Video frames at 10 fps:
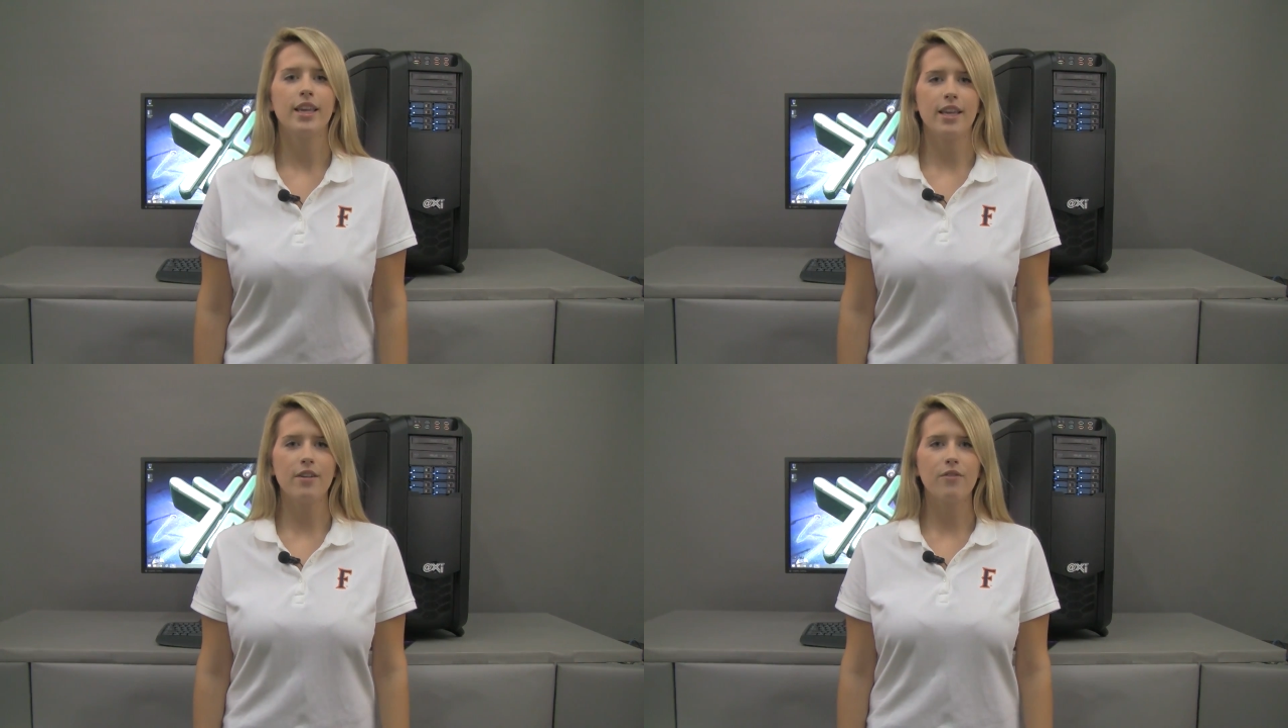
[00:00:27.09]

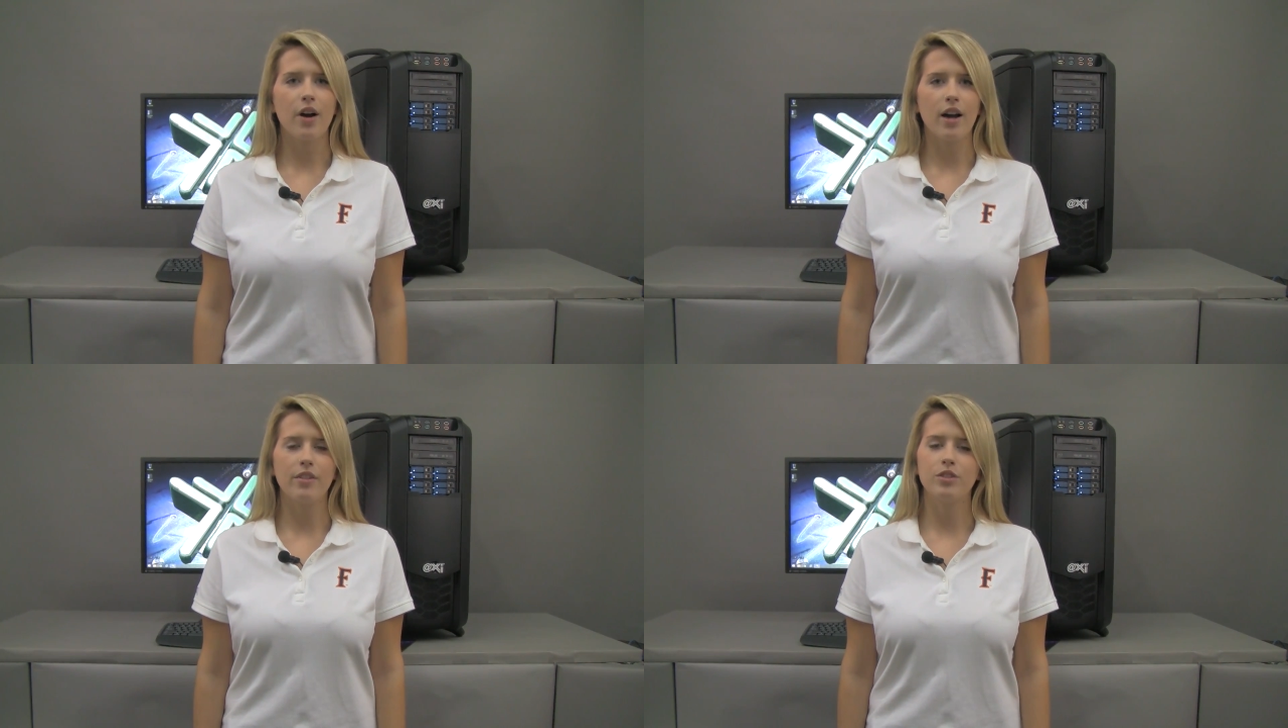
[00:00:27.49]

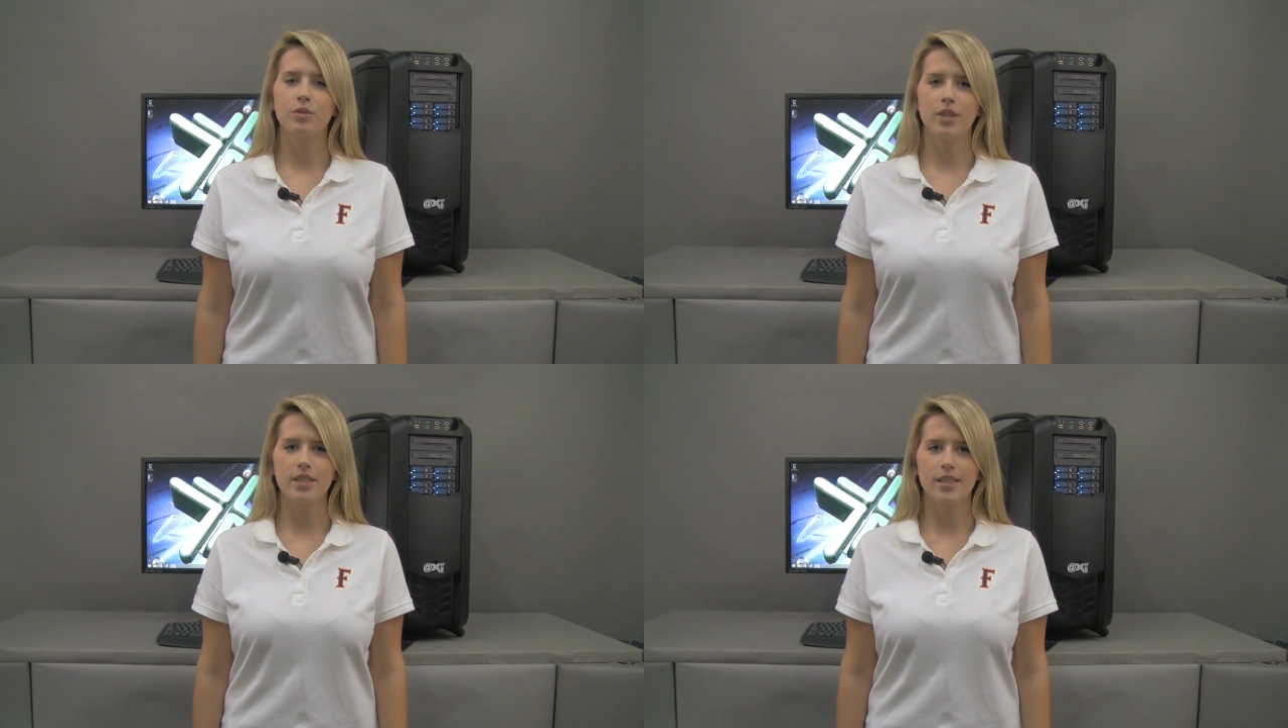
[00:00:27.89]

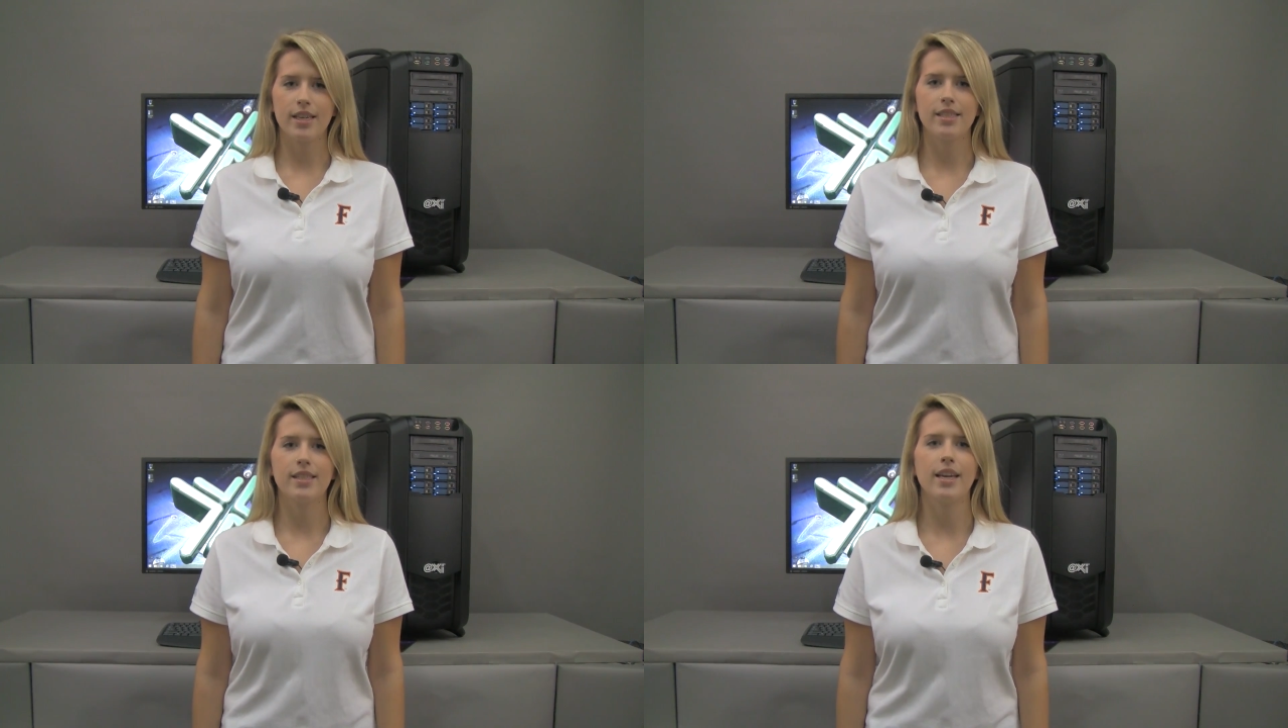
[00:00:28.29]

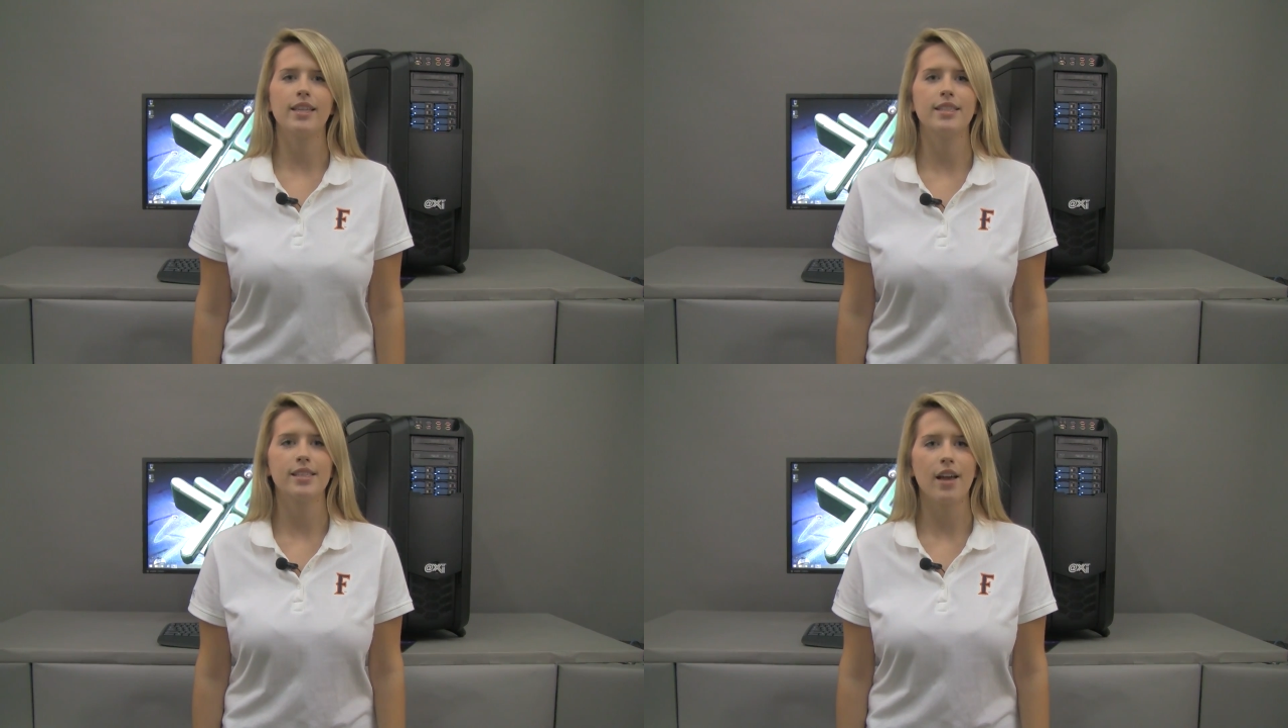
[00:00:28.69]

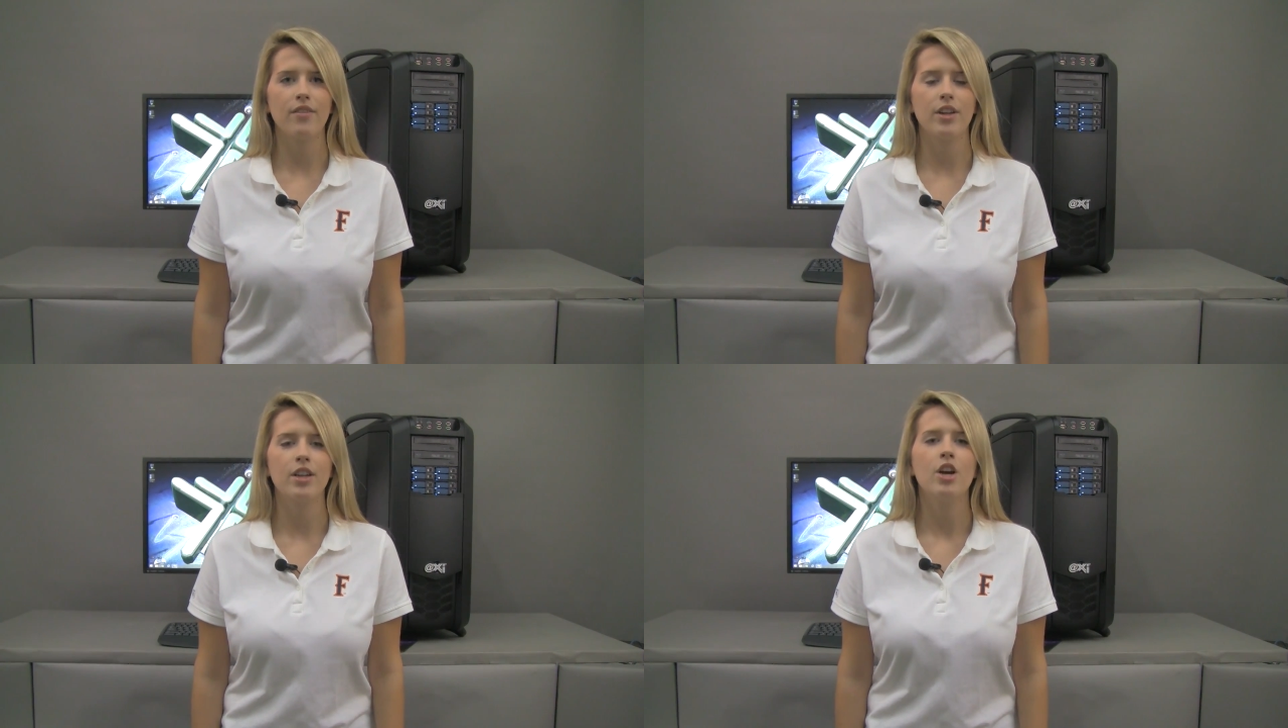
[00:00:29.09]

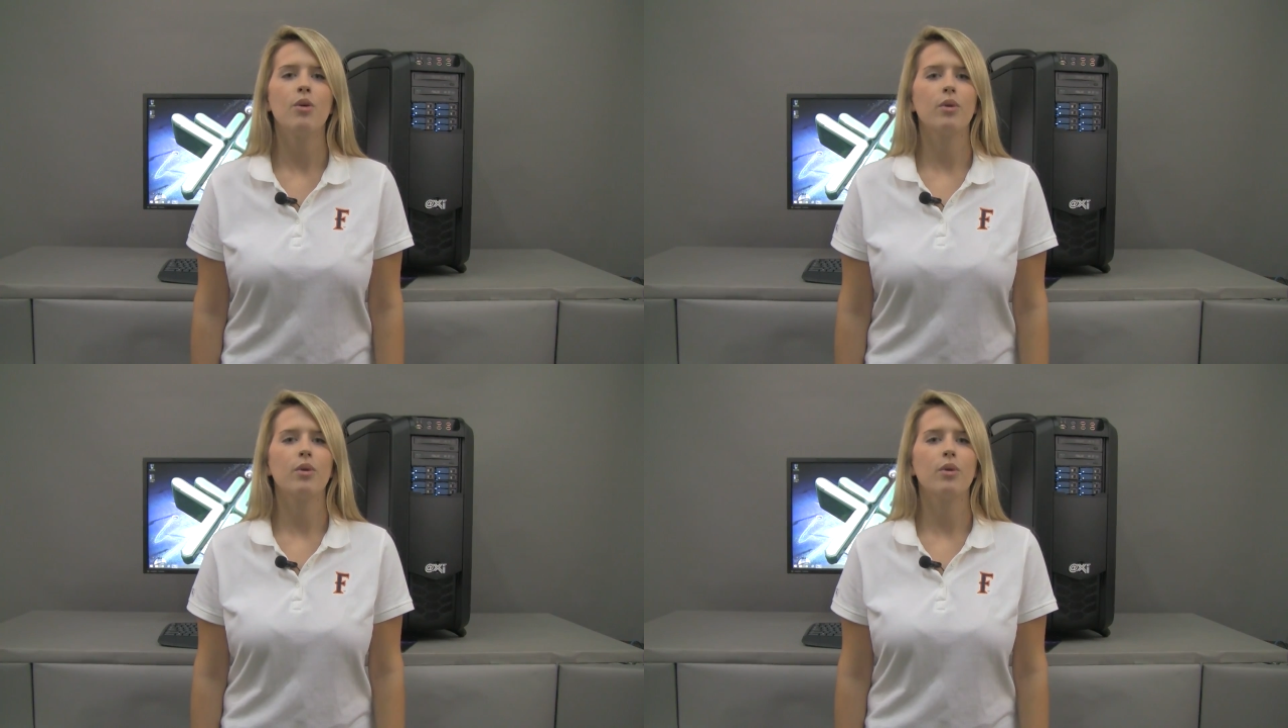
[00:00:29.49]
E5-2697